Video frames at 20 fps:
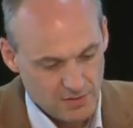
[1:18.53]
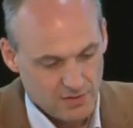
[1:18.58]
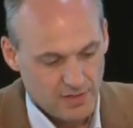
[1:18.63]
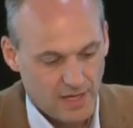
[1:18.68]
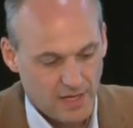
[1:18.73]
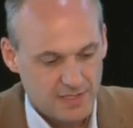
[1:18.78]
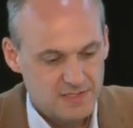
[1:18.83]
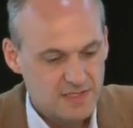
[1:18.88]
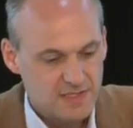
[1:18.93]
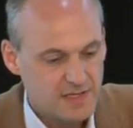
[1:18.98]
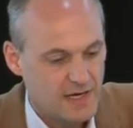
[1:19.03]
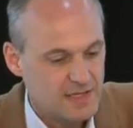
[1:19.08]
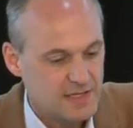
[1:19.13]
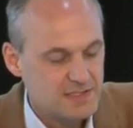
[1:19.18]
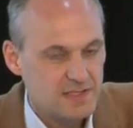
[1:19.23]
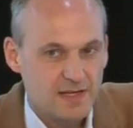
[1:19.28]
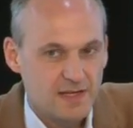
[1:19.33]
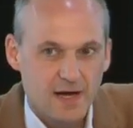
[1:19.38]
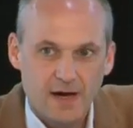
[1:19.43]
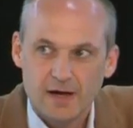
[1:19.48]

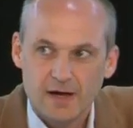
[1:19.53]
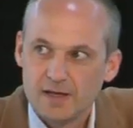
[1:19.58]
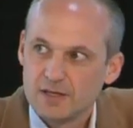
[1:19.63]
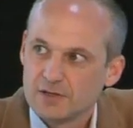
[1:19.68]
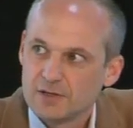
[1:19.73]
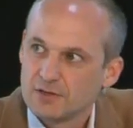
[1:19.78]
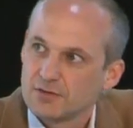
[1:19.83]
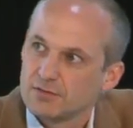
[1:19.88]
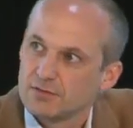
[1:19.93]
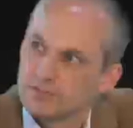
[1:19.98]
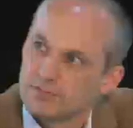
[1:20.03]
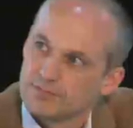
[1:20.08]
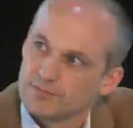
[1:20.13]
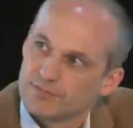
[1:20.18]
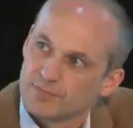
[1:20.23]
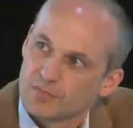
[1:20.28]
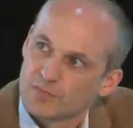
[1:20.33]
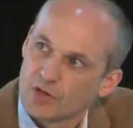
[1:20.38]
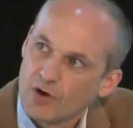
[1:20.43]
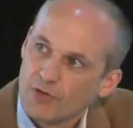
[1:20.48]
1999,
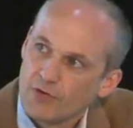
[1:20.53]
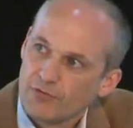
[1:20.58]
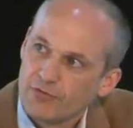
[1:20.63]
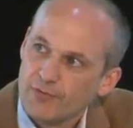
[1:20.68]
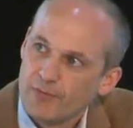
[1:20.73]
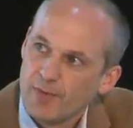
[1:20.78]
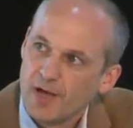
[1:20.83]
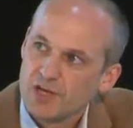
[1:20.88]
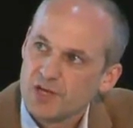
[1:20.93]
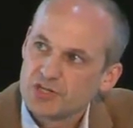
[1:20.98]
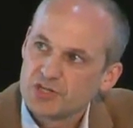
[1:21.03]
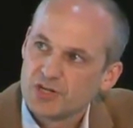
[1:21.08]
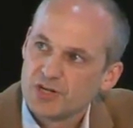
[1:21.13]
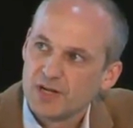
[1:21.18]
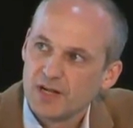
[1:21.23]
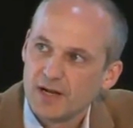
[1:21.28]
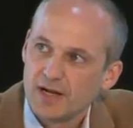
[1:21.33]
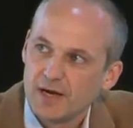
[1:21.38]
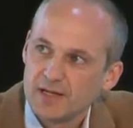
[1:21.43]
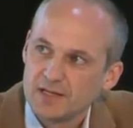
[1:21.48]
confirmation
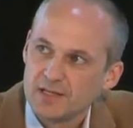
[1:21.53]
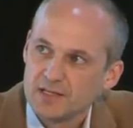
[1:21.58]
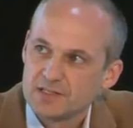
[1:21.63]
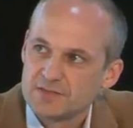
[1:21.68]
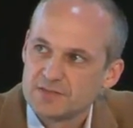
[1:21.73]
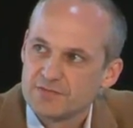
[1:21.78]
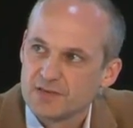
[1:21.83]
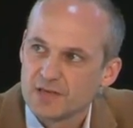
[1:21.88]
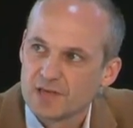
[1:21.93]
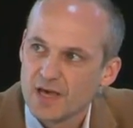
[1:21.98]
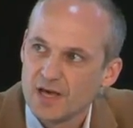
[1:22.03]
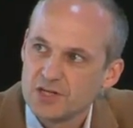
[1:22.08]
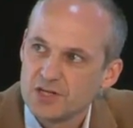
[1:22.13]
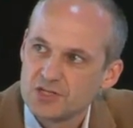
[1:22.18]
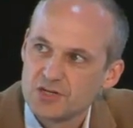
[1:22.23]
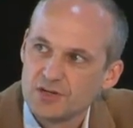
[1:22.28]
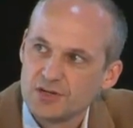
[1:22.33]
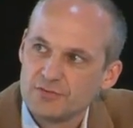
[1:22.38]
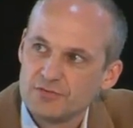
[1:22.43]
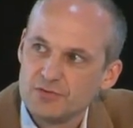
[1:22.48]
and
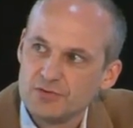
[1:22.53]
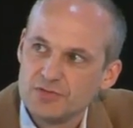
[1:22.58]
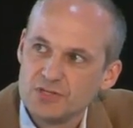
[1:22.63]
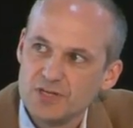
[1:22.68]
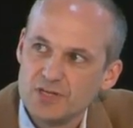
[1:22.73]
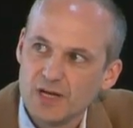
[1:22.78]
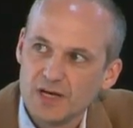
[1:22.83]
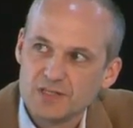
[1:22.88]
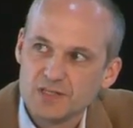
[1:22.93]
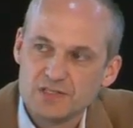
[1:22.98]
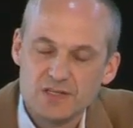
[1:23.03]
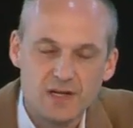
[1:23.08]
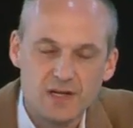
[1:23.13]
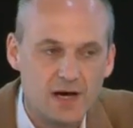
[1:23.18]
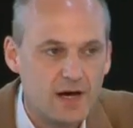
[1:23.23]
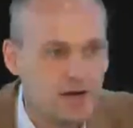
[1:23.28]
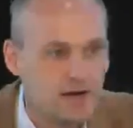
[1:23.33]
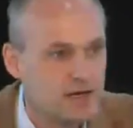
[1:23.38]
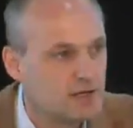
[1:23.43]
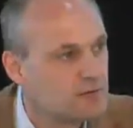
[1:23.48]
identification of
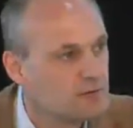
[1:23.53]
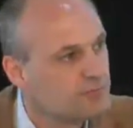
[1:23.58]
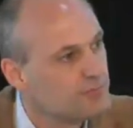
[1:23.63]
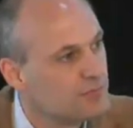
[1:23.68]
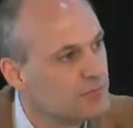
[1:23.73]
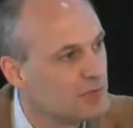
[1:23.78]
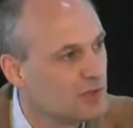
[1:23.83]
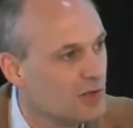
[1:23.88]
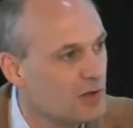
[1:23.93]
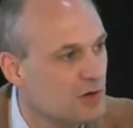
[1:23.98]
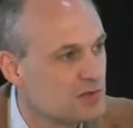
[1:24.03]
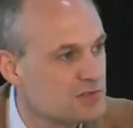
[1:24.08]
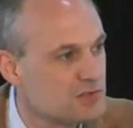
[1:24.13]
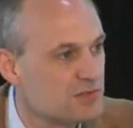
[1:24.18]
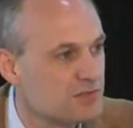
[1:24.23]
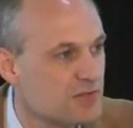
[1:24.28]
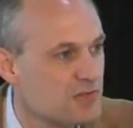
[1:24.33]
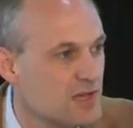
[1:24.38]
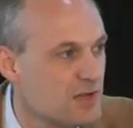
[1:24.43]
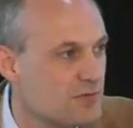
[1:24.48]
UG99, loss
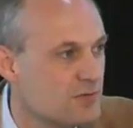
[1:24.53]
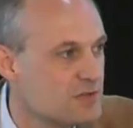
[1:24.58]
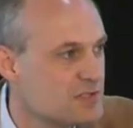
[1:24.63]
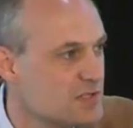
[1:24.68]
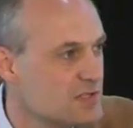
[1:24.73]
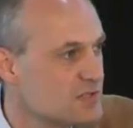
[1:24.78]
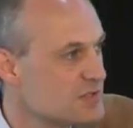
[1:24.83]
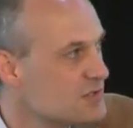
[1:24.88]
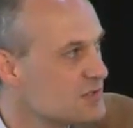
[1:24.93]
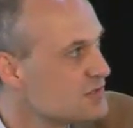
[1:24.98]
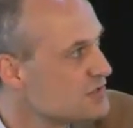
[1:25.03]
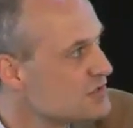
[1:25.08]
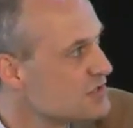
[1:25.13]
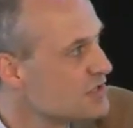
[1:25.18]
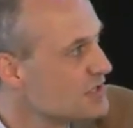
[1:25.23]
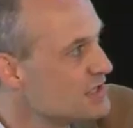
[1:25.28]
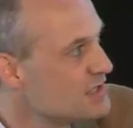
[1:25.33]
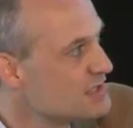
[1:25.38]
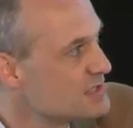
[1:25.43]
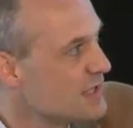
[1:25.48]
of key resistance
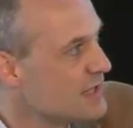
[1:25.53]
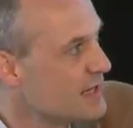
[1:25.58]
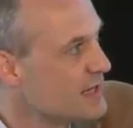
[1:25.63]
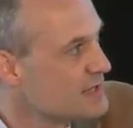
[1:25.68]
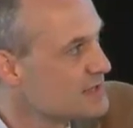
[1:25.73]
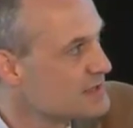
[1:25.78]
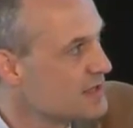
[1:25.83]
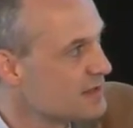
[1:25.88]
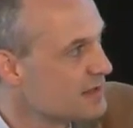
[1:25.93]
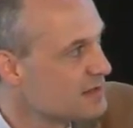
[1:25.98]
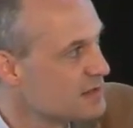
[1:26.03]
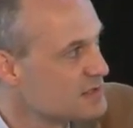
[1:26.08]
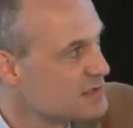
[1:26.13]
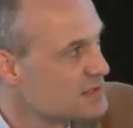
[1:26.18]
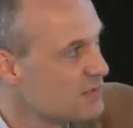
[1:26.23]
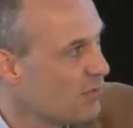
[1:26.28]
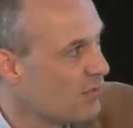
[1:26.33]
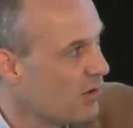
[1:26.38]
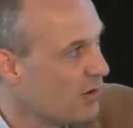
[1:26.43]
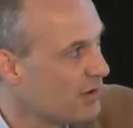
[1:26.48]
genes like
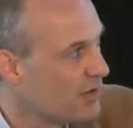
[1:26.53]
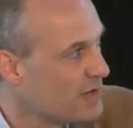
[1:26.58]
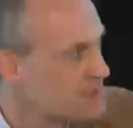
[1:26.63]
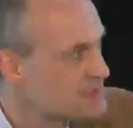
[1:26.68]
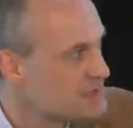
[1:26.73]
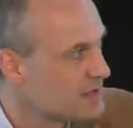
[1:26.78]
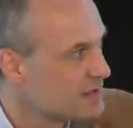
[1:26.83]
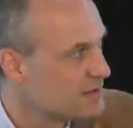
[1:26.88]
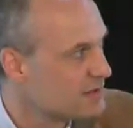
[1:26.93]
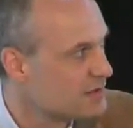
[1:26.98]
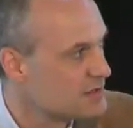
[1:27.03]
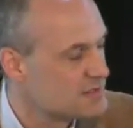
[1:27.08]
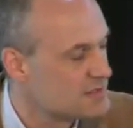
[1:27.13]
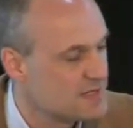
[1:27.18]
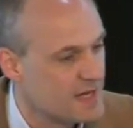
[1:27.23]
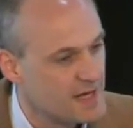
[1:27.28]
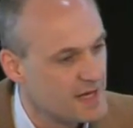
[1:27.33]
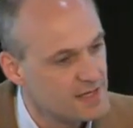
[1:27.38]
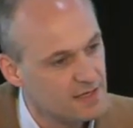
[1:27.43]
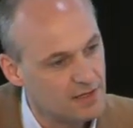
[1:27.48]
SR31,
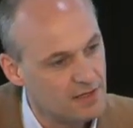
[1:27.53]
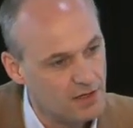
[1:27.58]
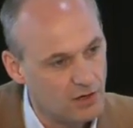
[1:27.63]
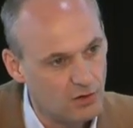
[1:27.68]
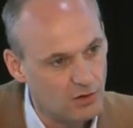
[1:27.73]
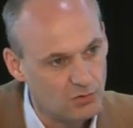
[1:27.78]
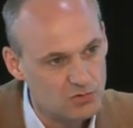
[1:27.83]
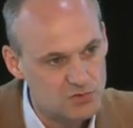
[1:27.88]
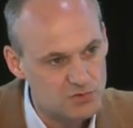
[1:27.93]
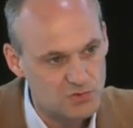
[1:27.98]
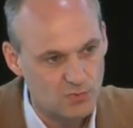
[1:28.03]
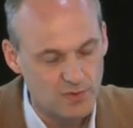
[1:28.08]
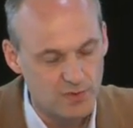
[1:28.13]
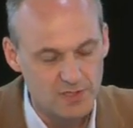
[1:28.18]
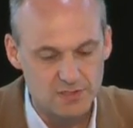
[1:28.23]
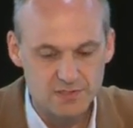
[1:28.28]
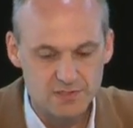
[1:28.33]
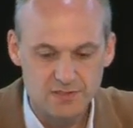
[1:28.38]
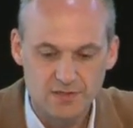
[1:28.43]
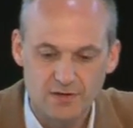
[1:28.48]
SR38, and a whole
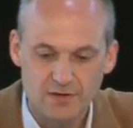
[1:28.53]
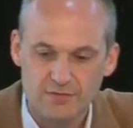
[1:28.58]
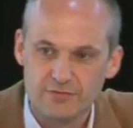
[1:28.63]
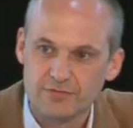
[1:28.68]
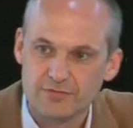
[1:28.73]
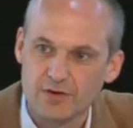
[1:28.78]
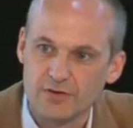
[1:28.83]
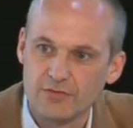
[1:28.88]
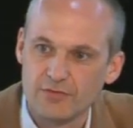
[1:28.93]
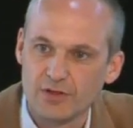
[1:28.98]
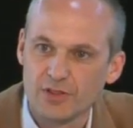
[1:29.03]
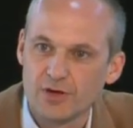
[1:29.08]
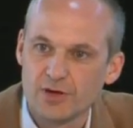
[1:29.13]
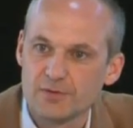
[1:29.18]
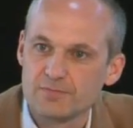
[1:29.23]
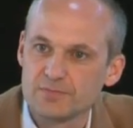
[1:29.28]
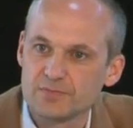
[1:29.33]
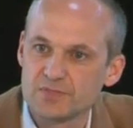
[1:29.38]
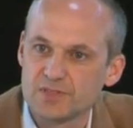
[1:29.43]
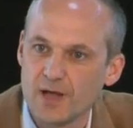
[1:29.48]
suite of, of other
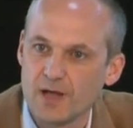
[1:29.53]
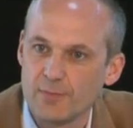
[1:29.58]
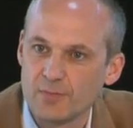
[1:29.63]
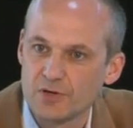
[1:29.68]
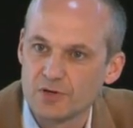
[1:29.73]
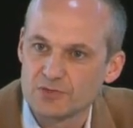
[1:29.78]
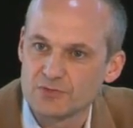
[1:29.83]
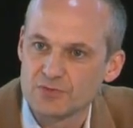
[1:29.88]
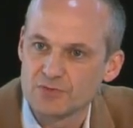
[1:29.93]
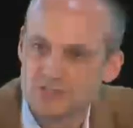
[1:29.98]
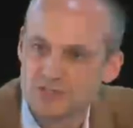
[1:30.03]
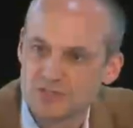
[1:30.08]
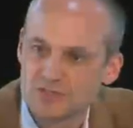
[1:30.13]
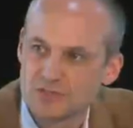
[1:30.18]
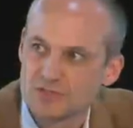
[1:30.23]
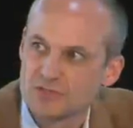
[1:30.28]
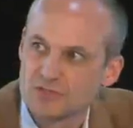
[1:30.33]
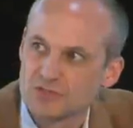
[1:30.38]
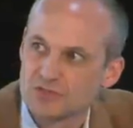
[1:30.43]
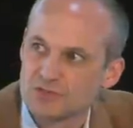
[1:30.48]
stem rust
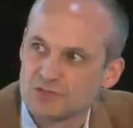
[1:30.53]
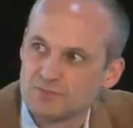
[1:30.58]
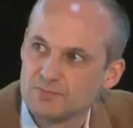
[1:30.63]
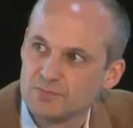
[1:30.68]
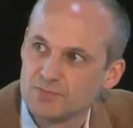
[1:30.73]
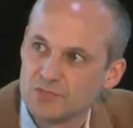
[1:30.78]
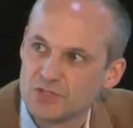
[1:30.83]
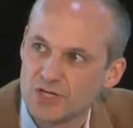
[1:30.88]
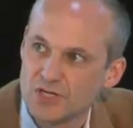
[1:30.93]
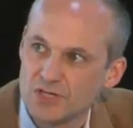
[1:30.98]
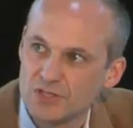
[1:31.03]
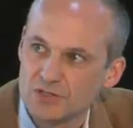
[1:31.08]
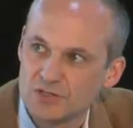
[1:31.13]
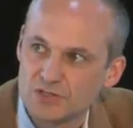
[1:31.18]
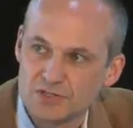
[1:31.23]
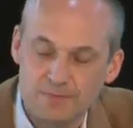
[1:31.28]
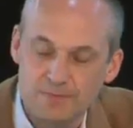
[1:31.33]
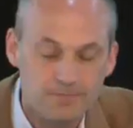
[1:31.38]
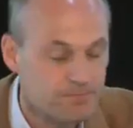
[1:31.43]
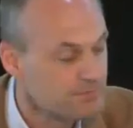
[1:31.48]
resistance
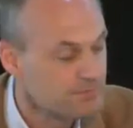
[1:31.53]
genes.